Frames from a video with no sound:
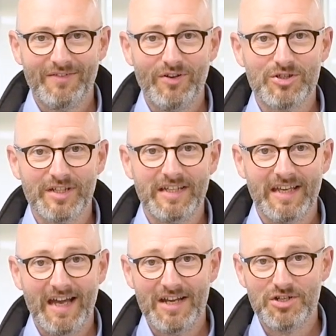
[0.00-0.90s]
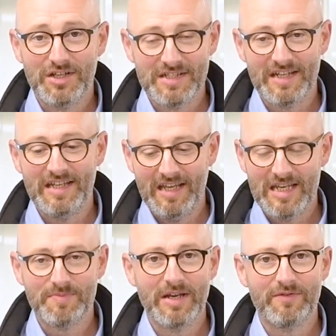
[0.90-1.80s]
Firstly, as you can see,
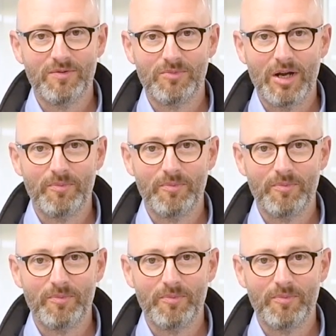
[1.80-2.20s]
it's made from brown